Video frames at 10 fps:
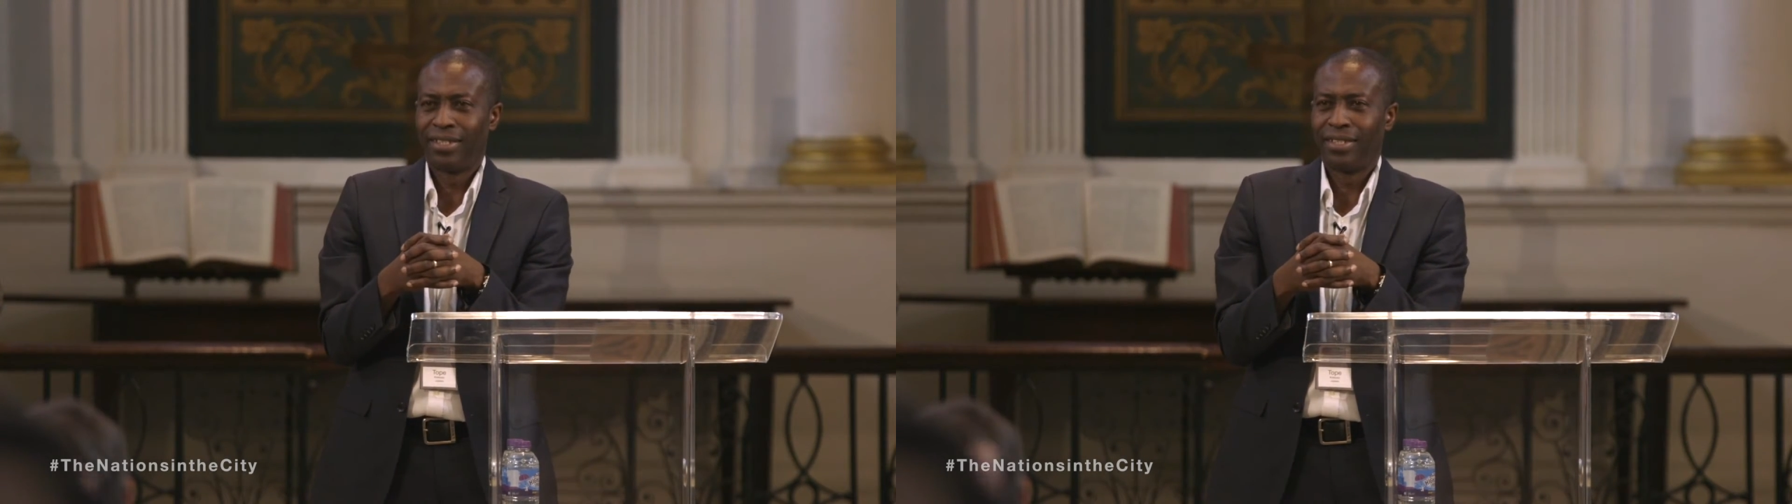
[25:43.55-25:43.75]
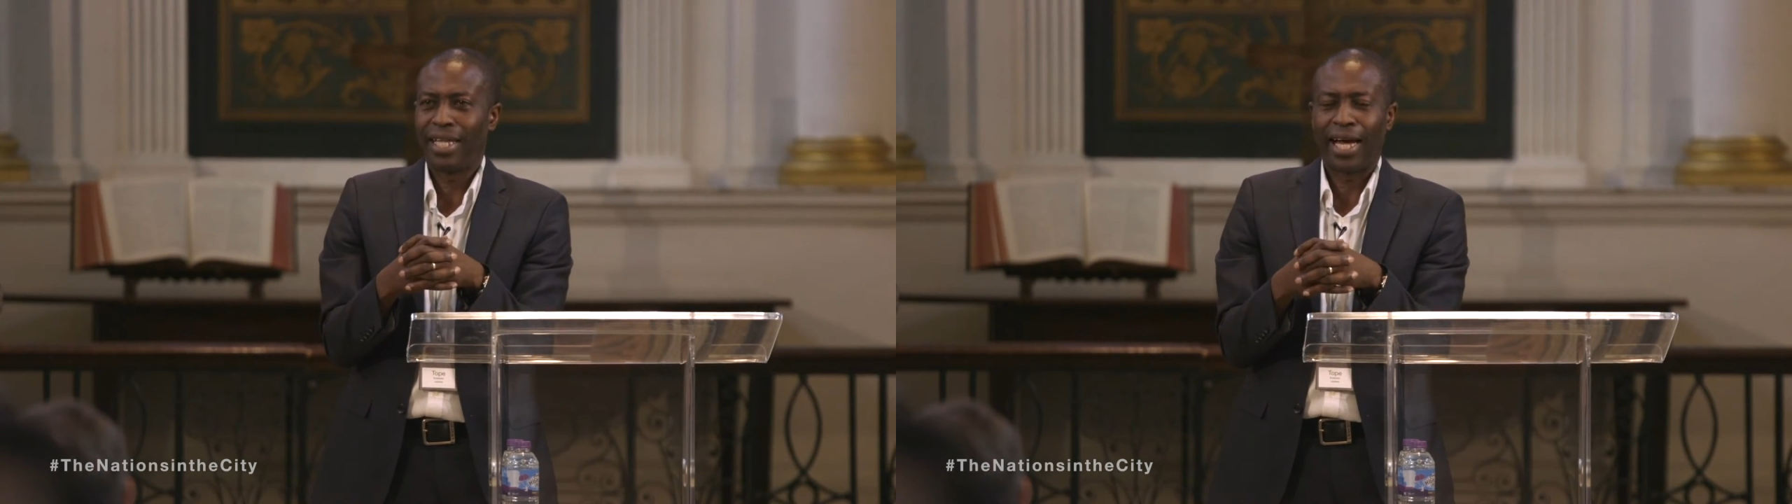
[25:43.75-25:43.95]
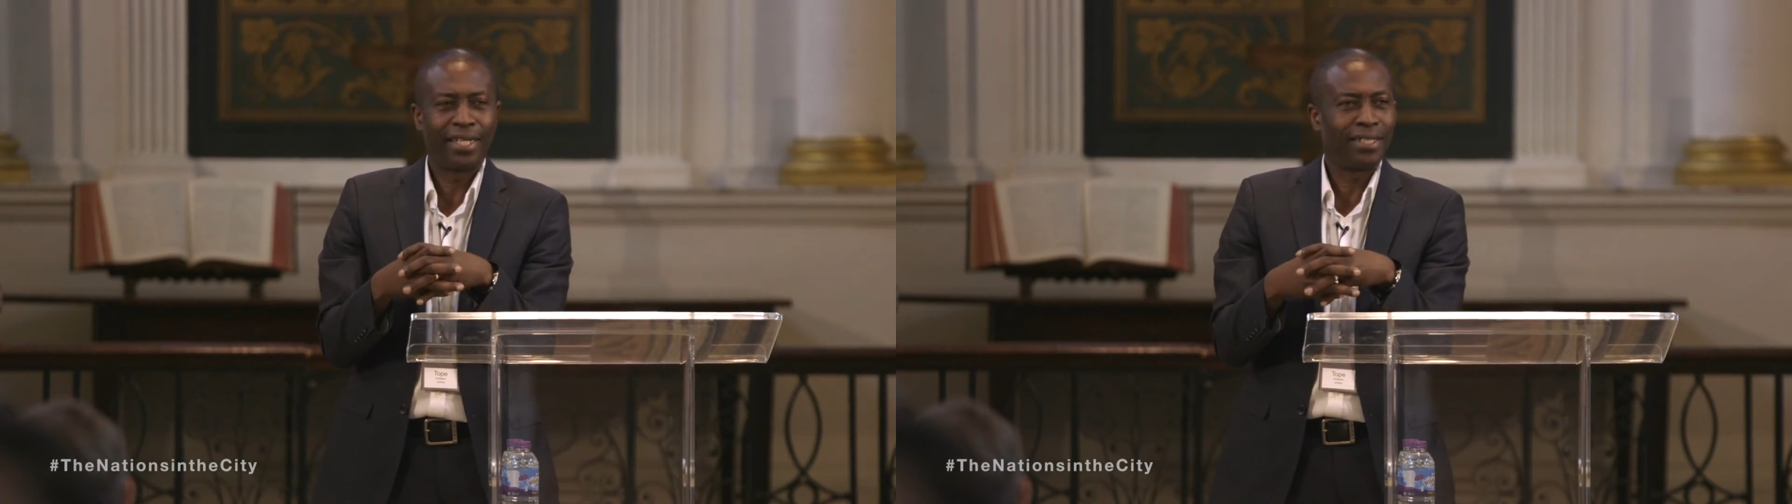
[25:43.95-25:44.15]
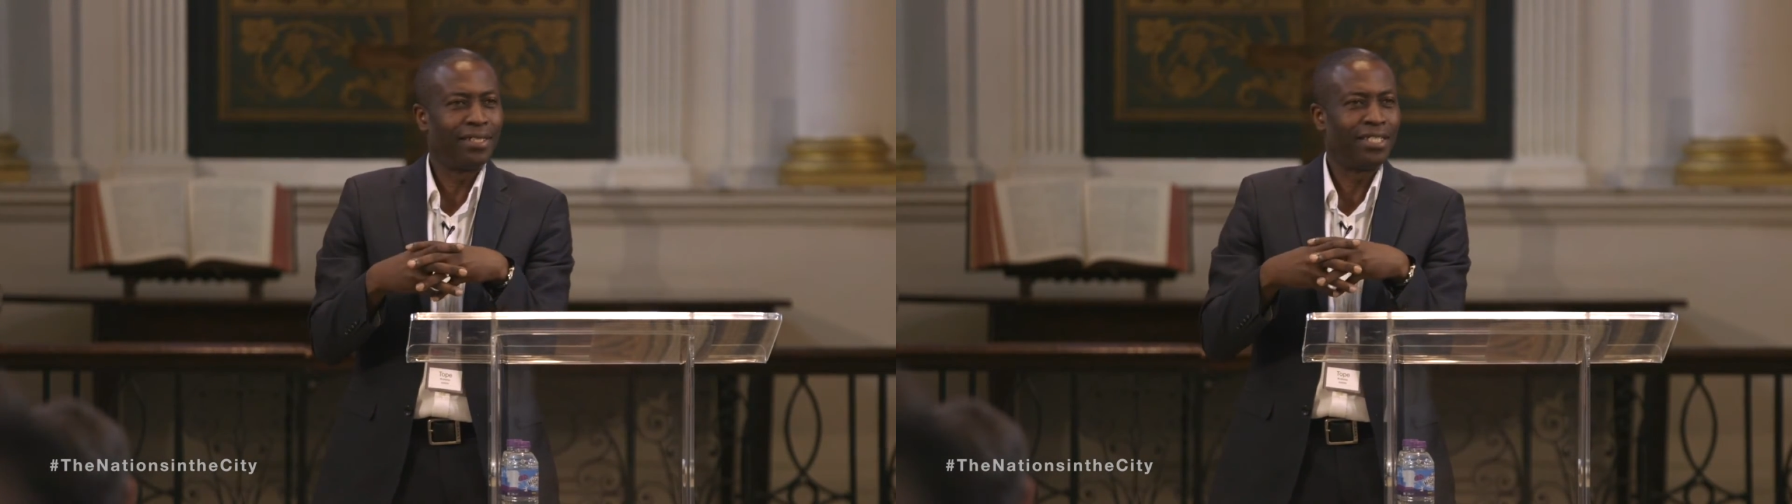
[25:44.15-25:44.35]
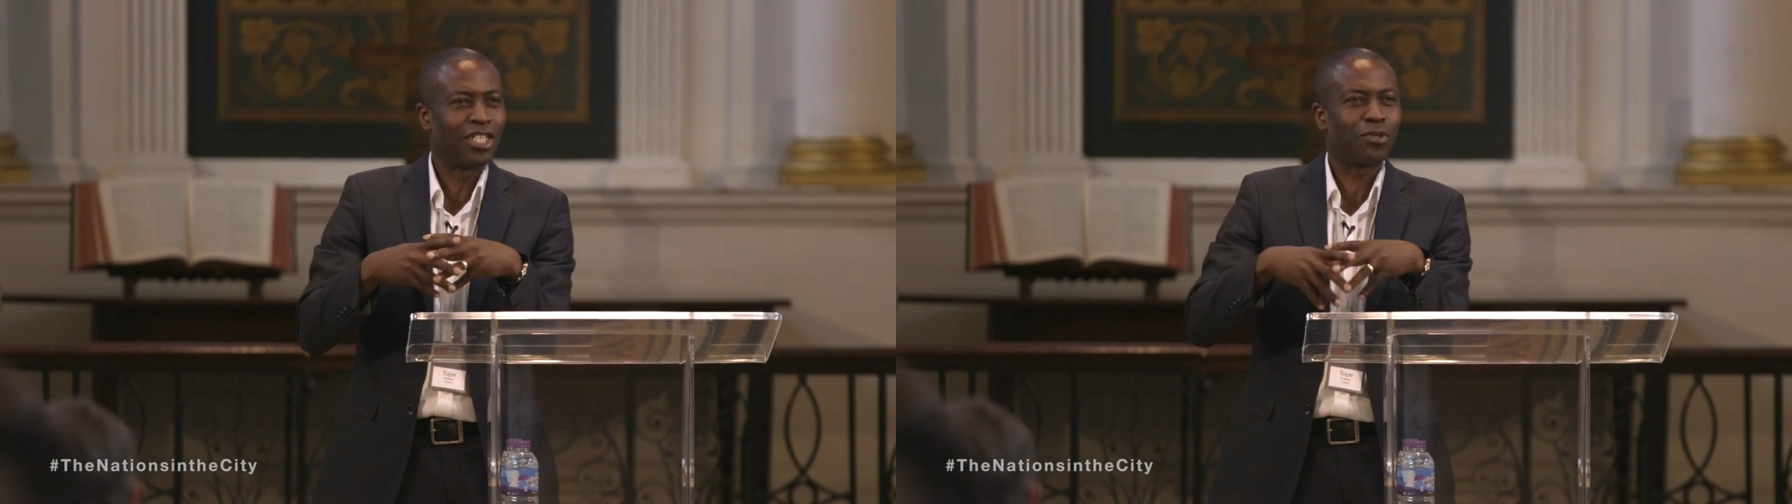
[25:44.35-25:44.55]

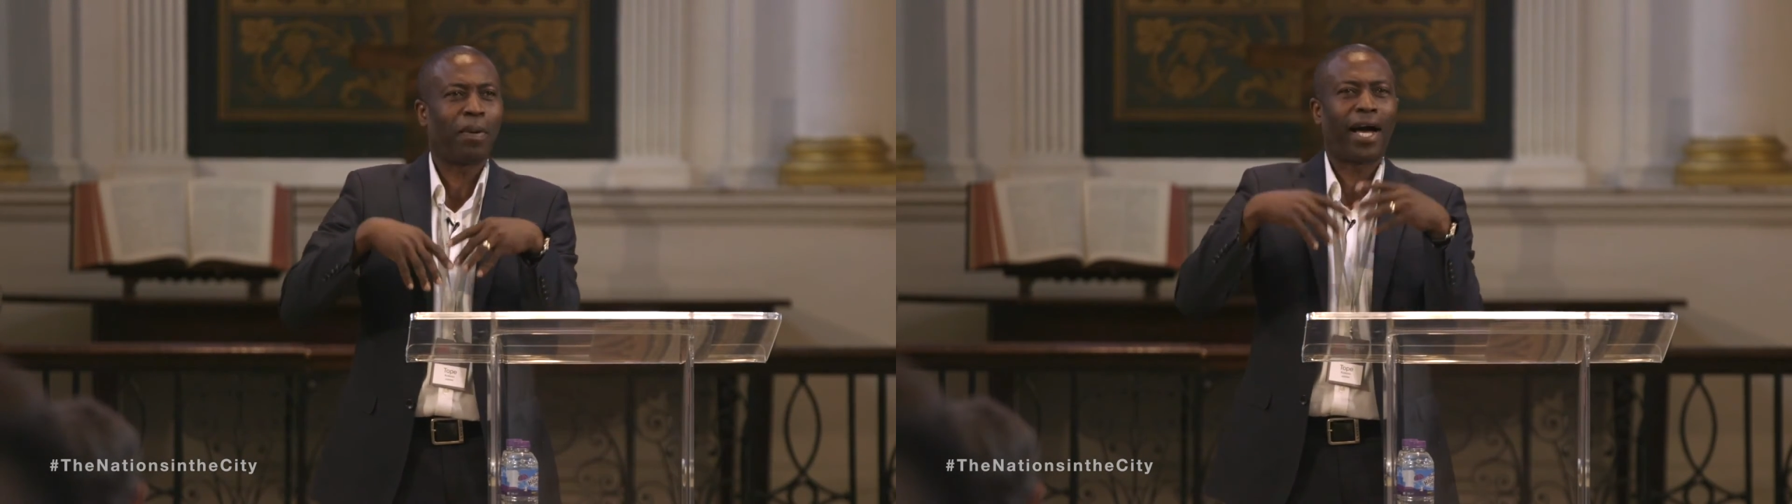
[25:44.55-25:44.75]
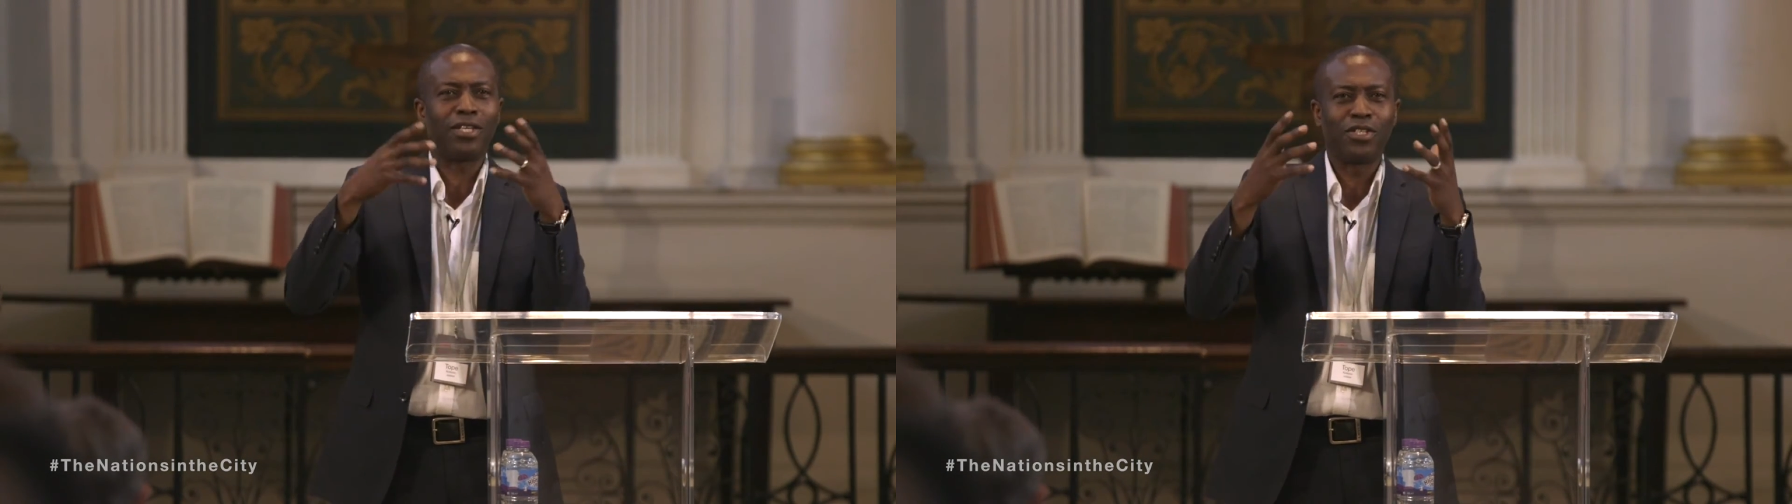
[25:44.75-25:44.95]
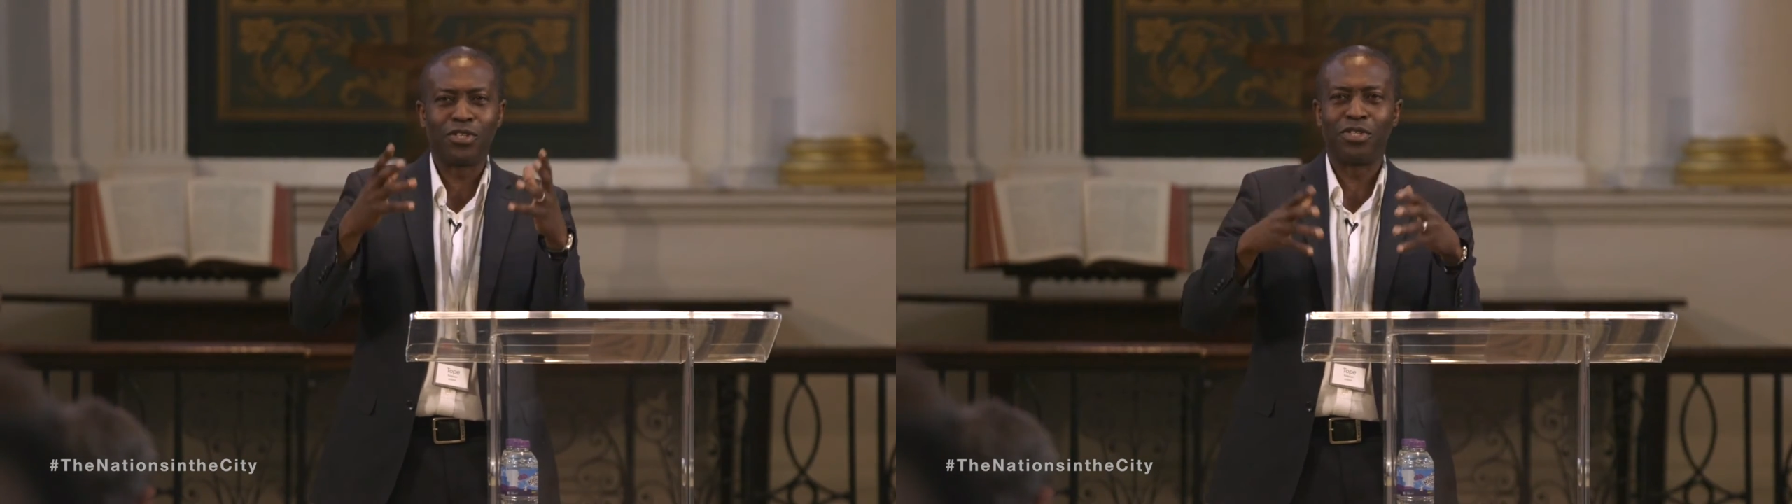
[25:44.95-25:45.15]
that despises